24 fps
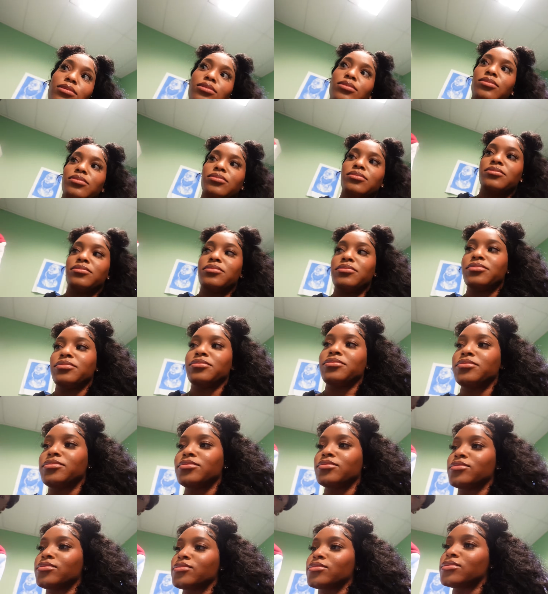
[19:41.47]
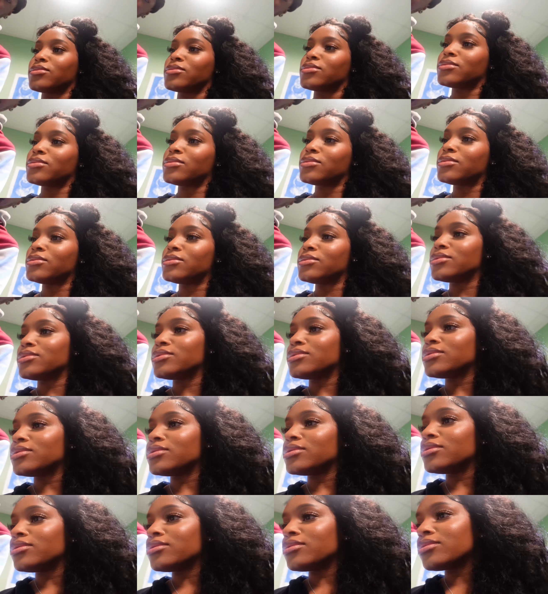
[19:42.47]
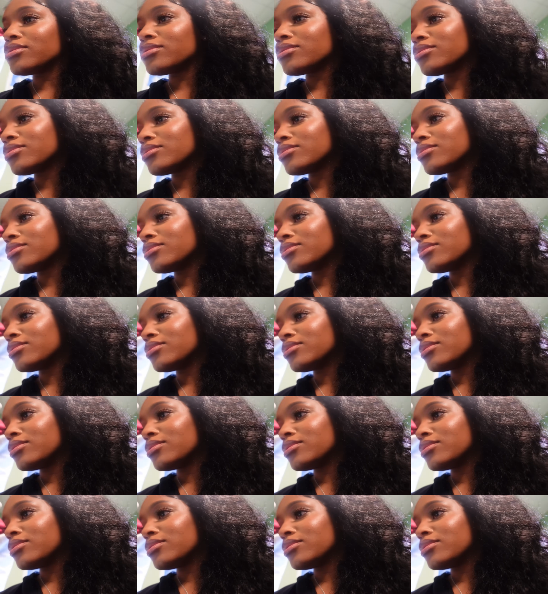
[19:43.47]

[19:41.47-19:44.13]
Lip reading: (silence)